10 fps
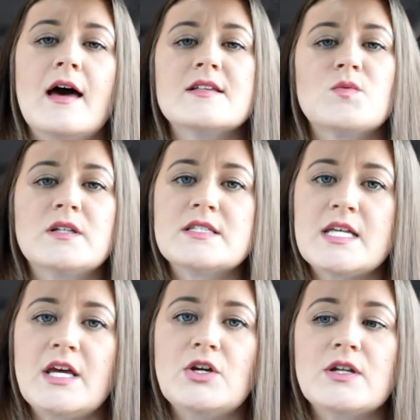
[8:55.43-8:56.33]
as well as
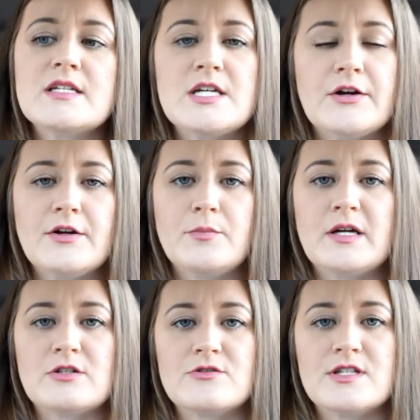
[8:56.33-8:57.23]
take good interior
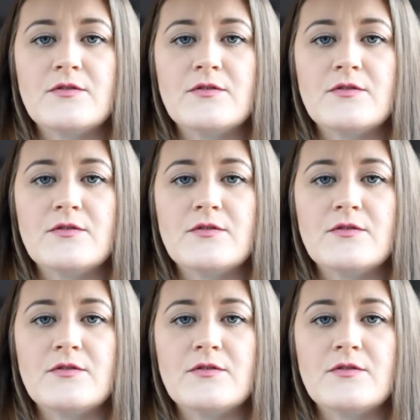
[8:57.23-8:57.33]
pictures.